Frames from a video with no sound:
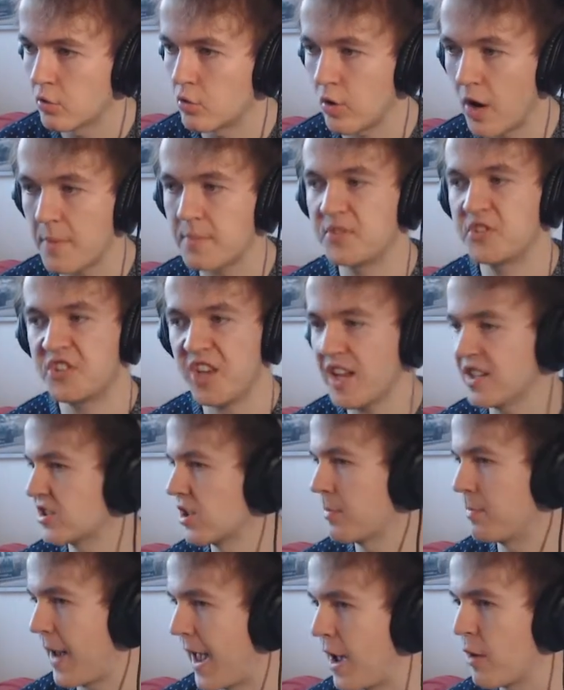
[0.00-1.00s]
Grab
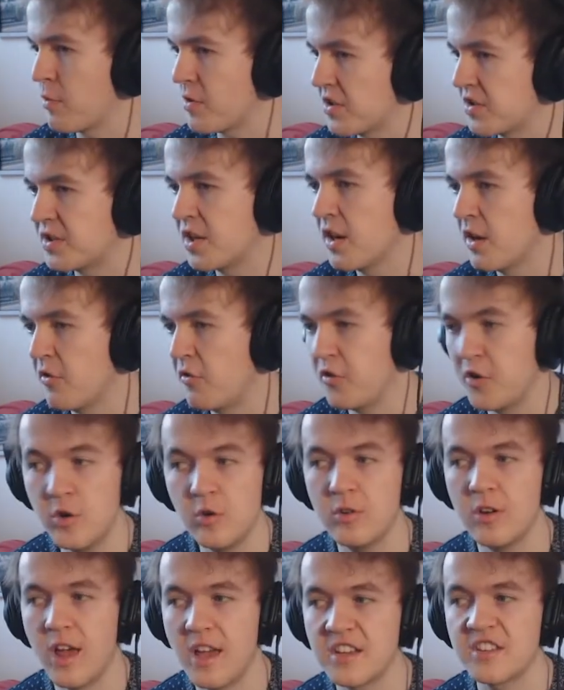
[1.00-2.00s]
Santa powers.
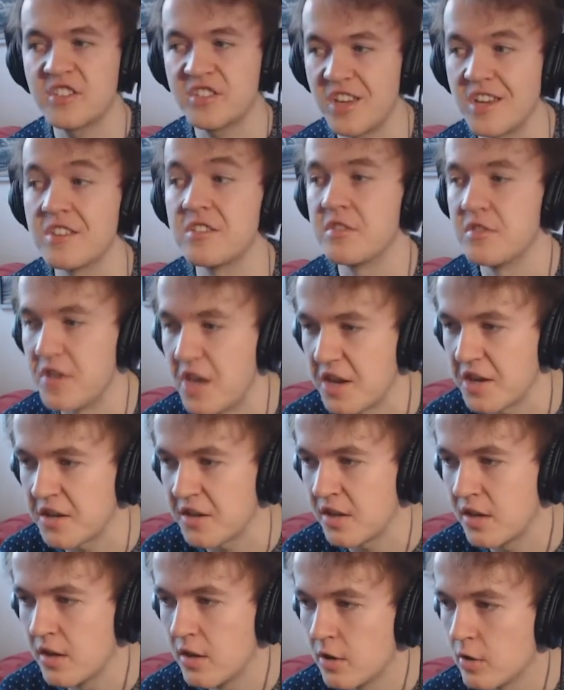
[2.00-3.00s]
Feel like Saint
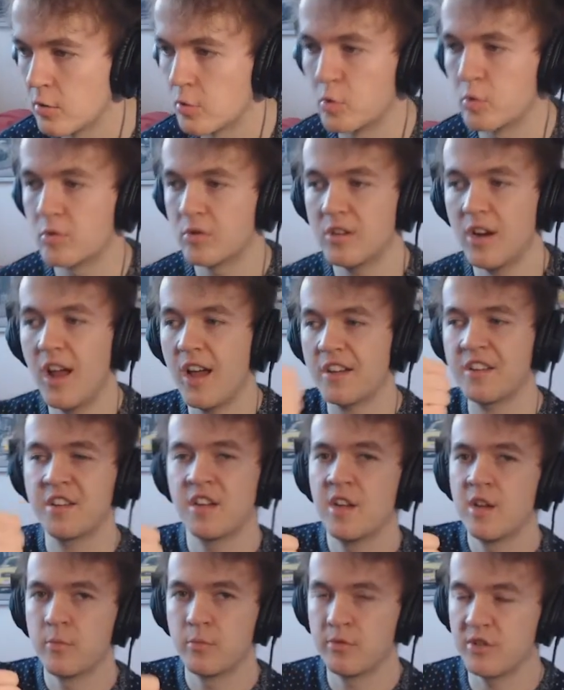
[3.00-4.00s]
Nick. Good
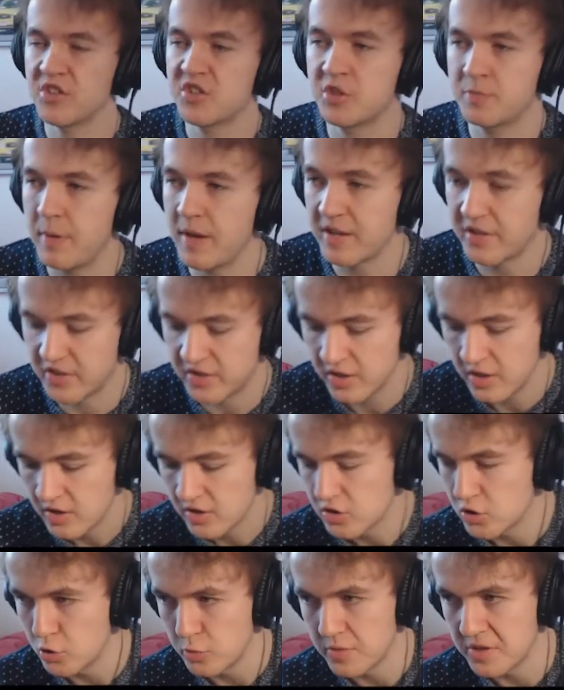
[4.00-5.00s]
luck. Press space
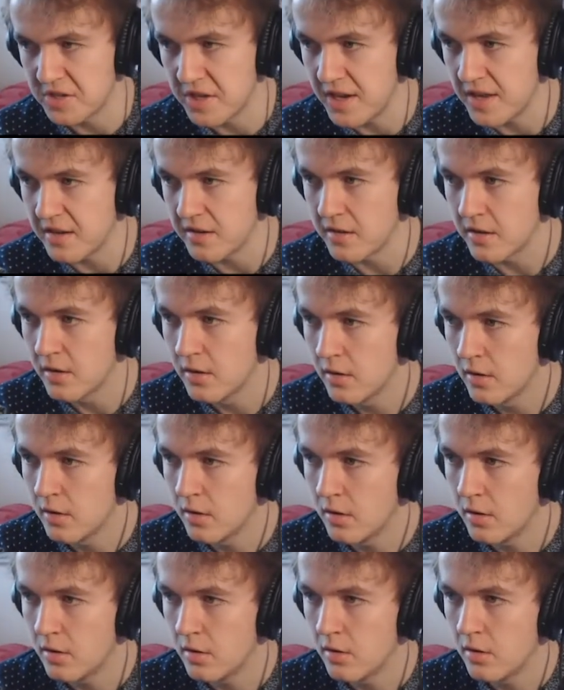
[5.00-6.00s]
to begin
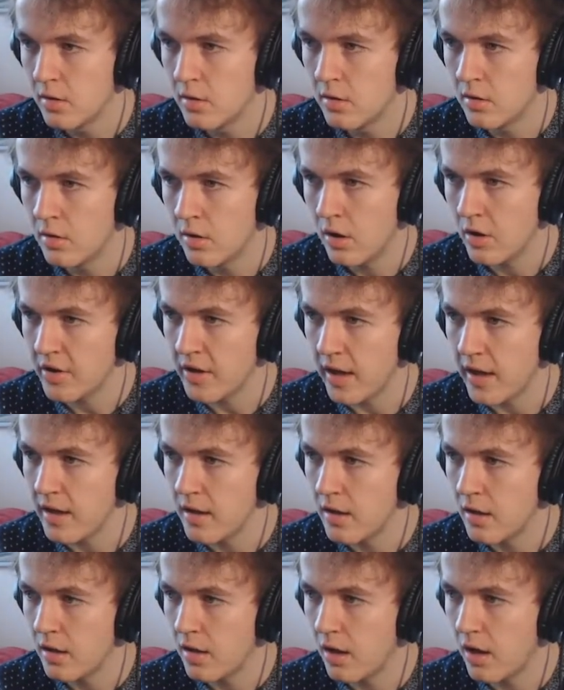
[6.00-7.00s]

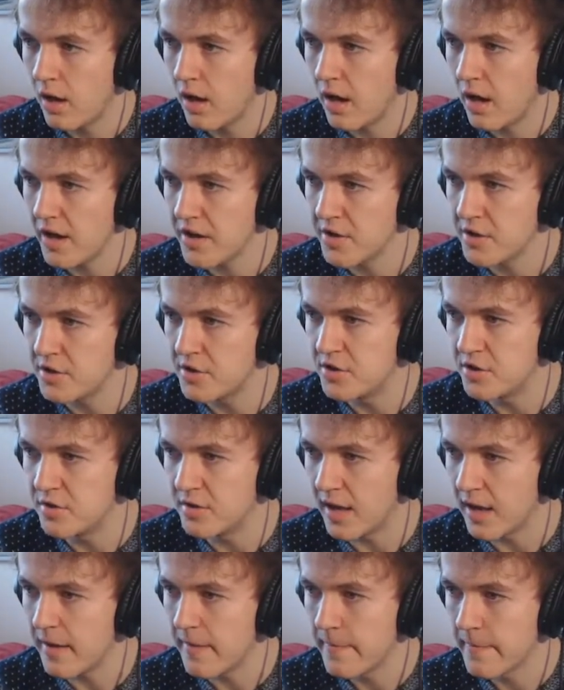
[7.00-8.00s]
okay, I could
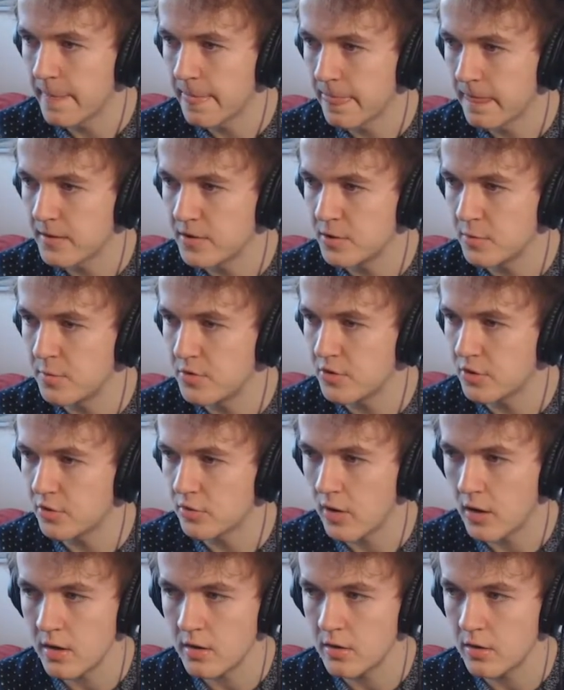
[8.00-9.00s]
do that. So we
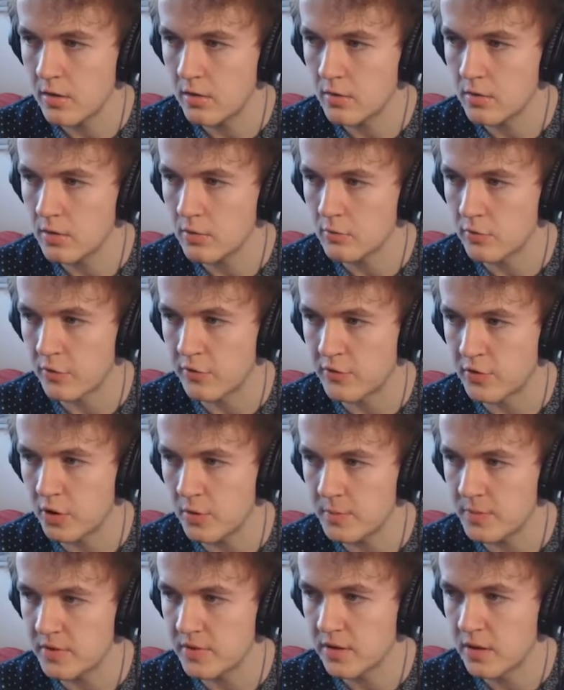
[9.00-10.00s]
just run along the
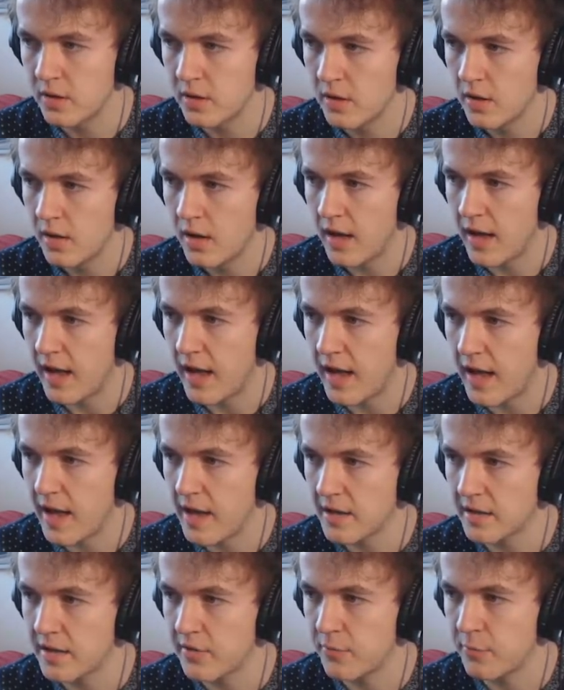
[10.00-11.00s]
rooftops
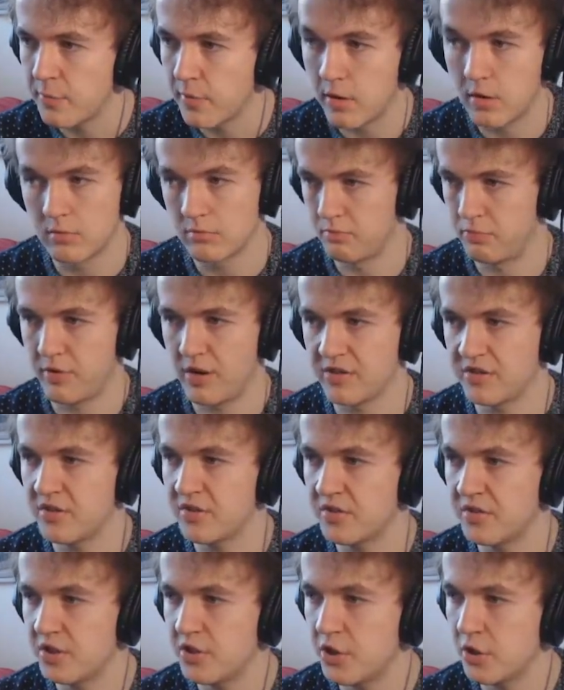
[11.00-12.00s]
and give
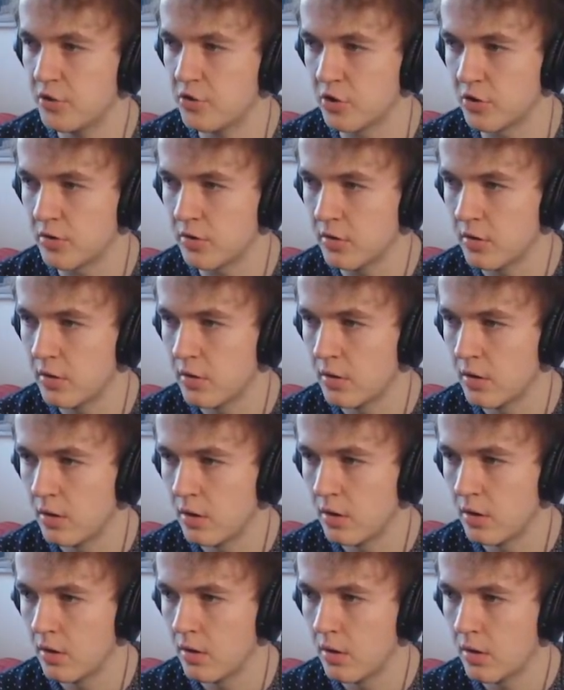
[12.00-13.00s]
presents to children.
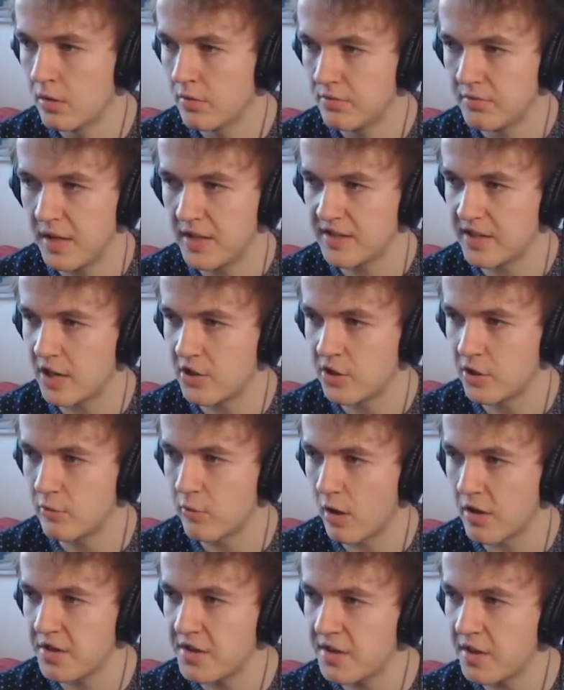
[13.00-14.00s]
That's actually
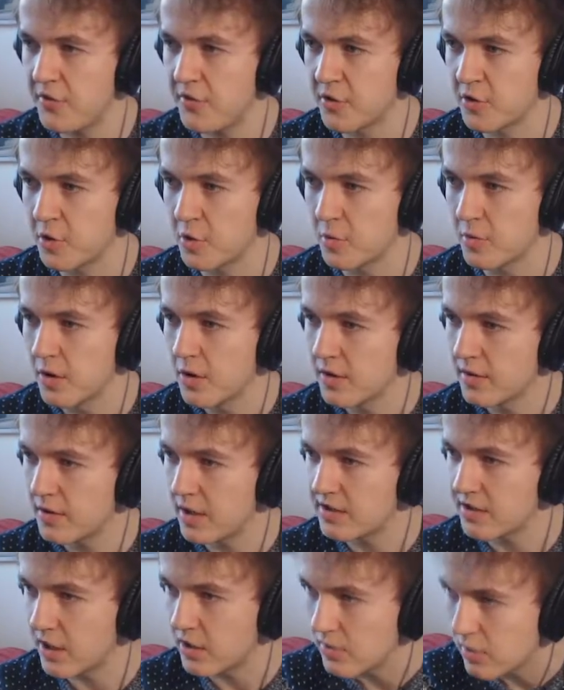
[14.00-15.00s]
rather difficult.
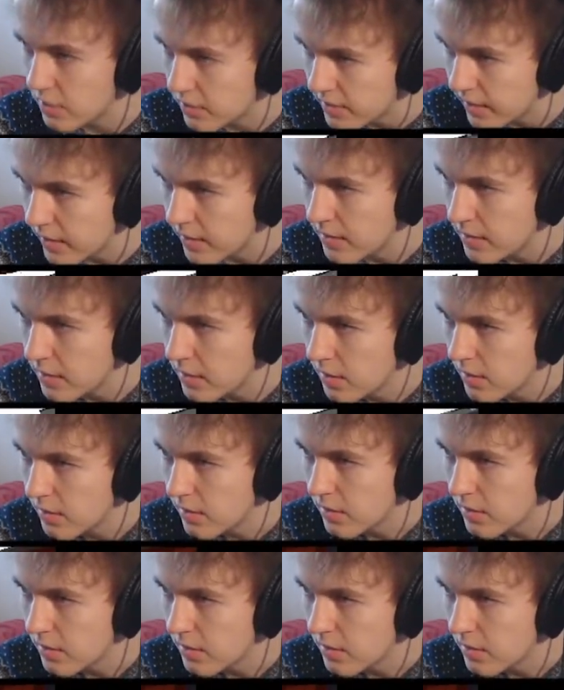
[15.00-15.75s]
That's like, okay.